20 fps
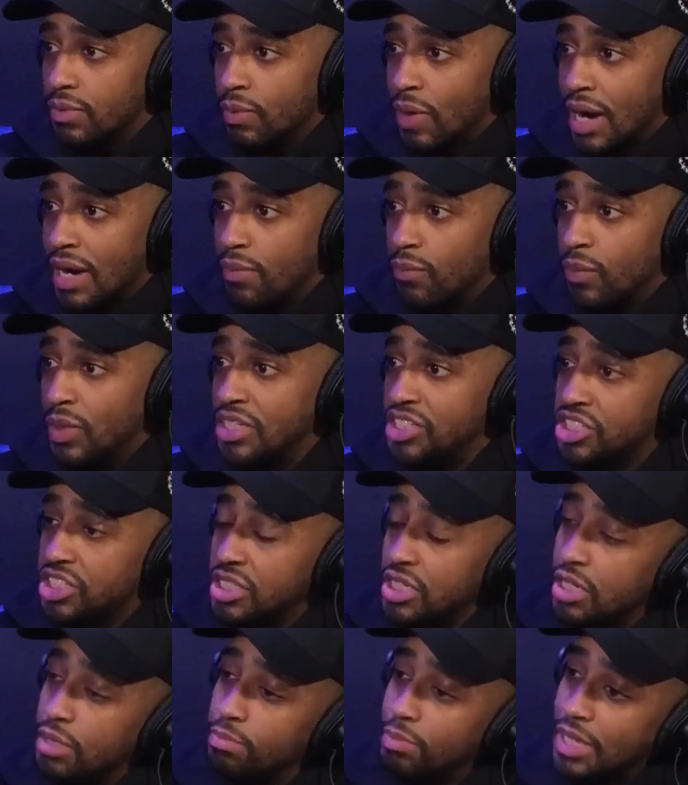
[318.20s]
Right? We
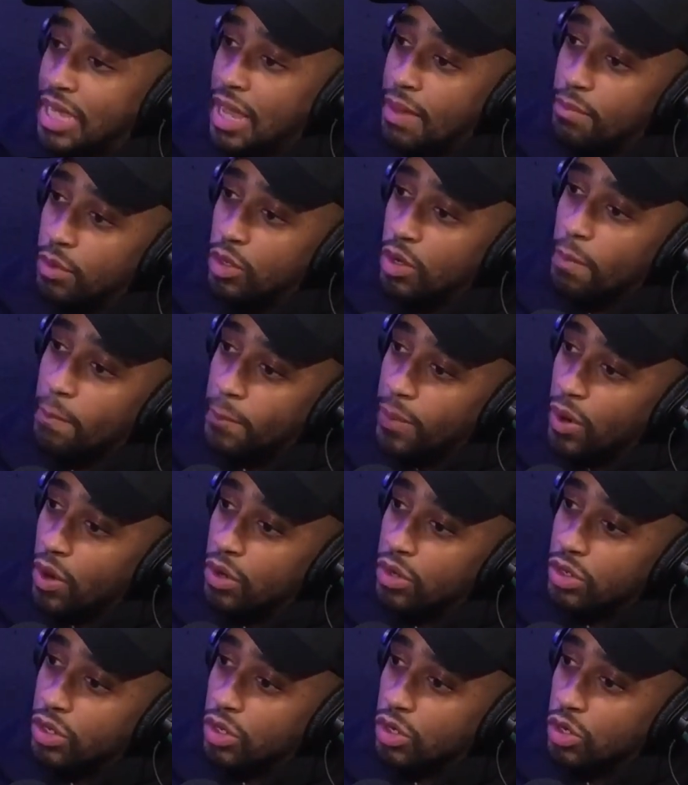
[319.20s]
should be able to
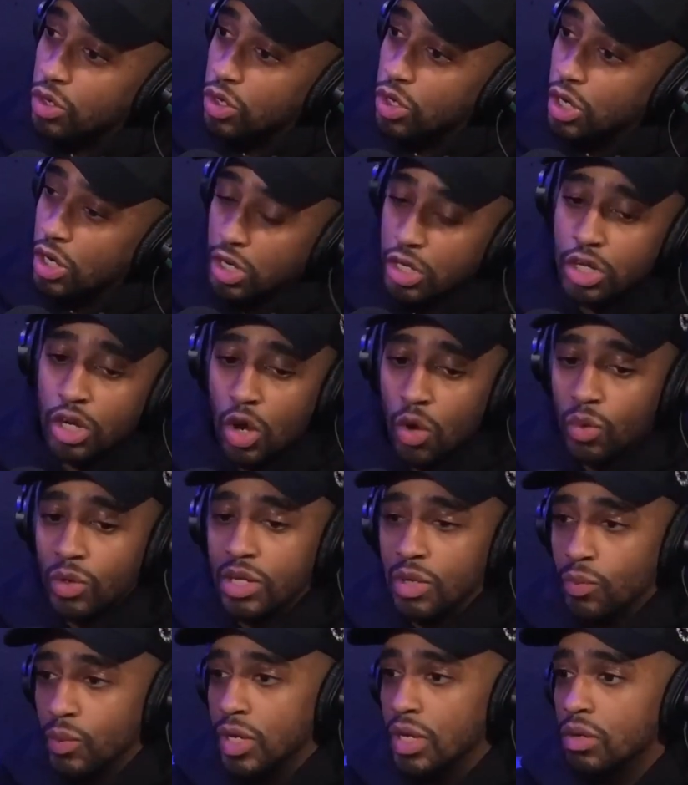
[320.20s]
partner
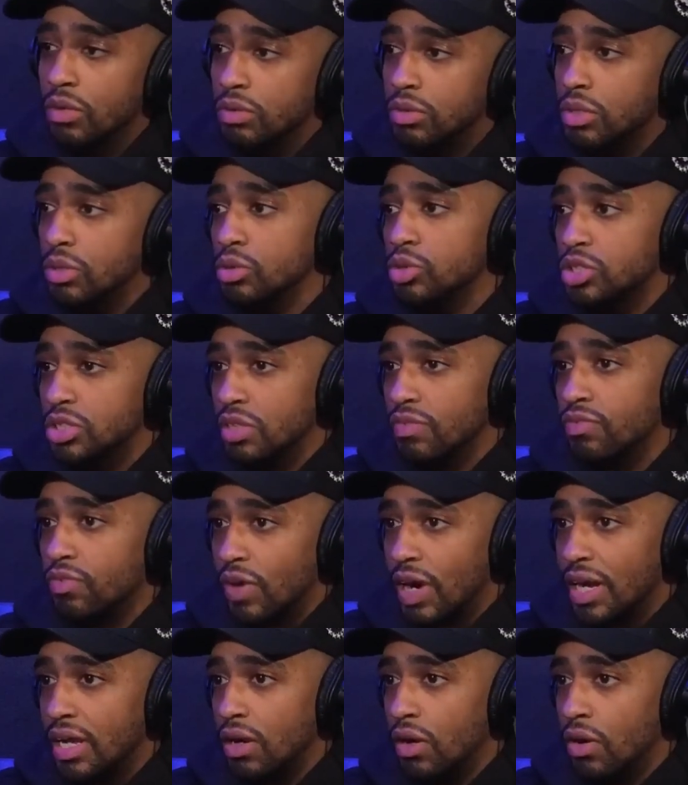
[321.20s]
knowing that we're going to do stuff
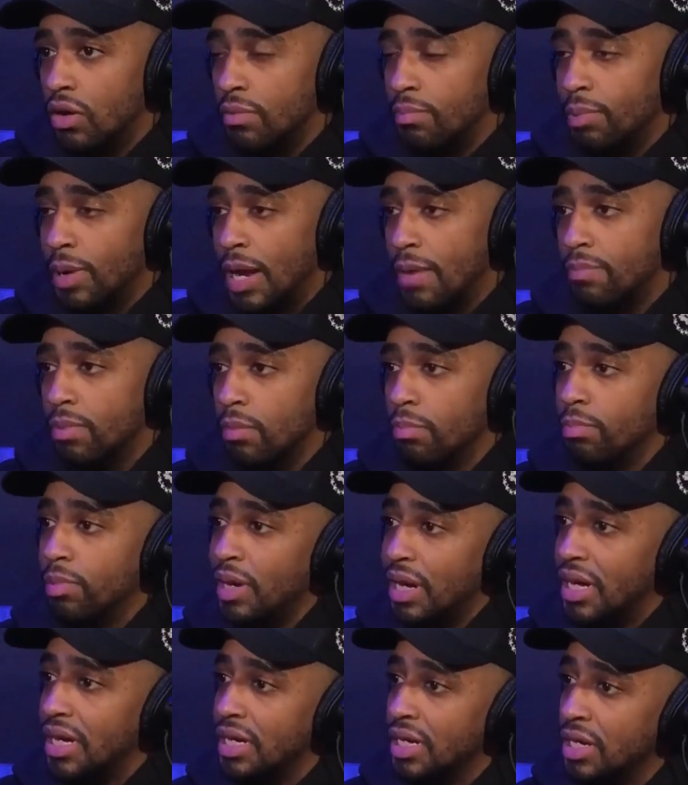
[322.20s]
right on paper,
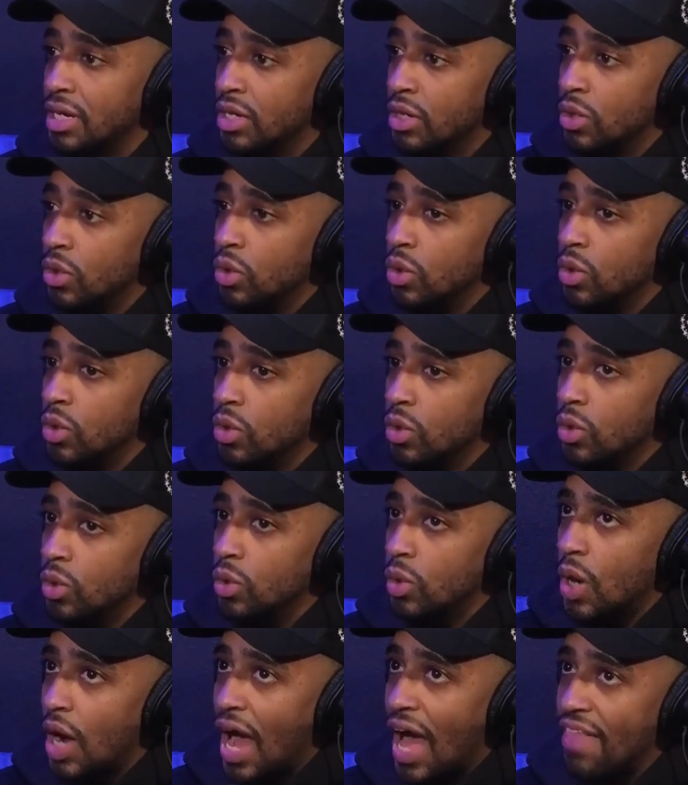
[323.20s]
but
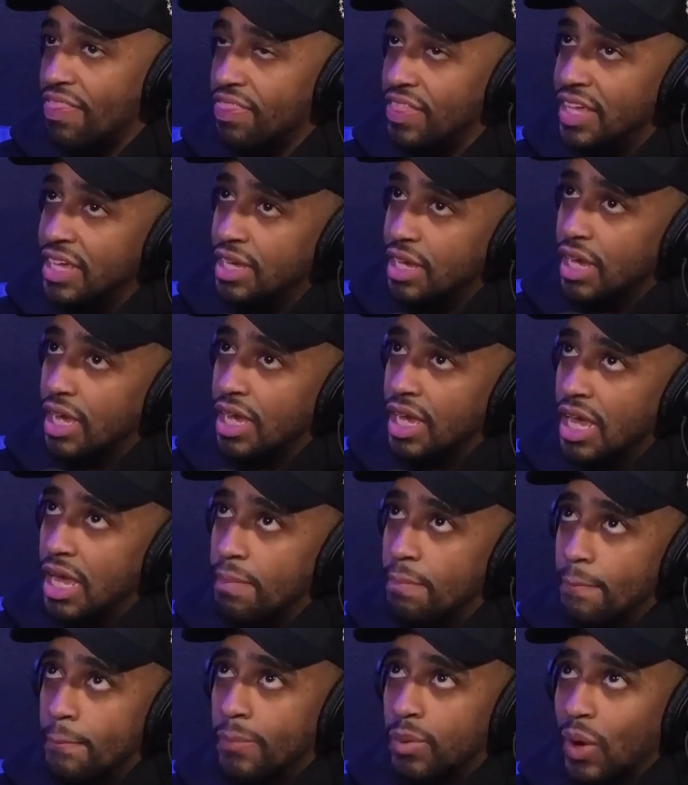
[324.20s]
I think
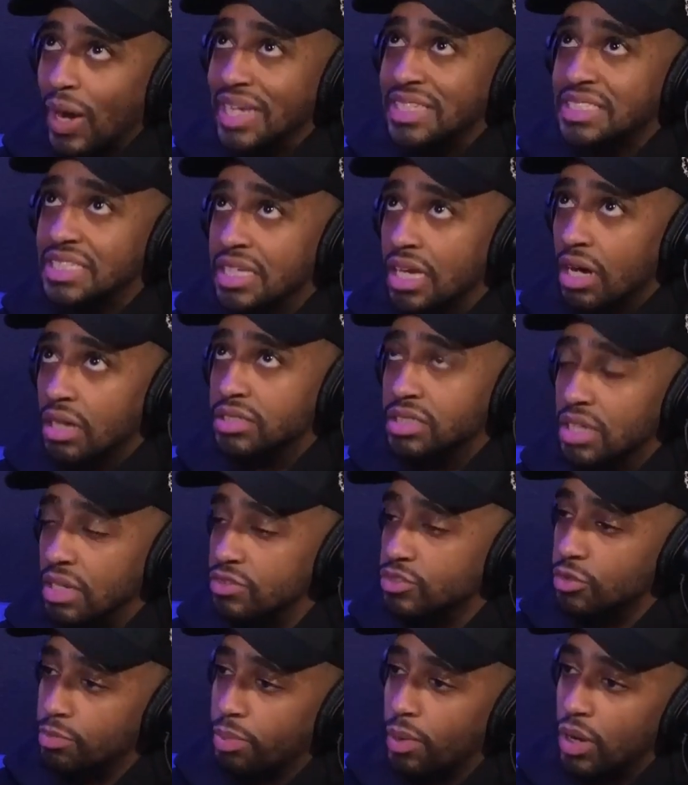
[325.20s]
embracing
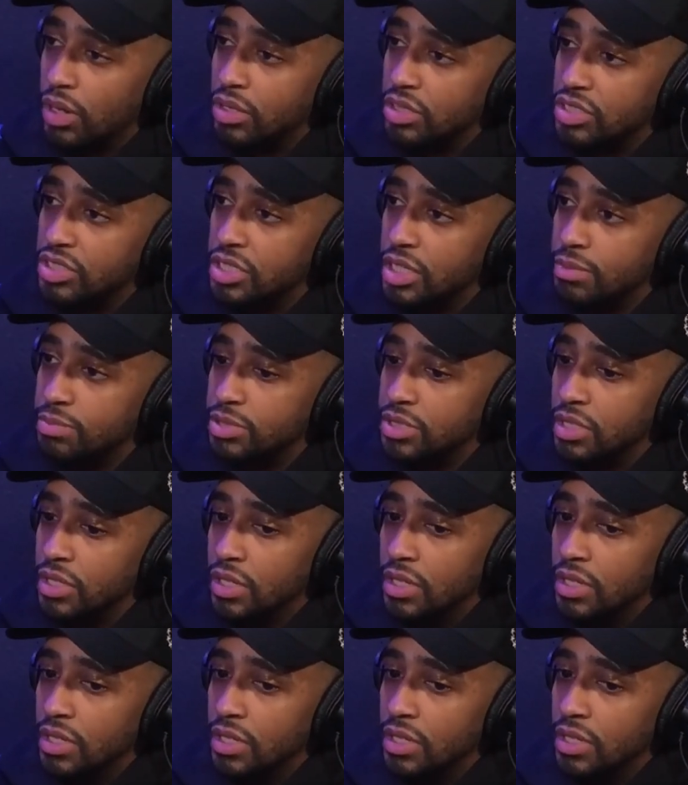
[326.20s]
ourselves for partnerships,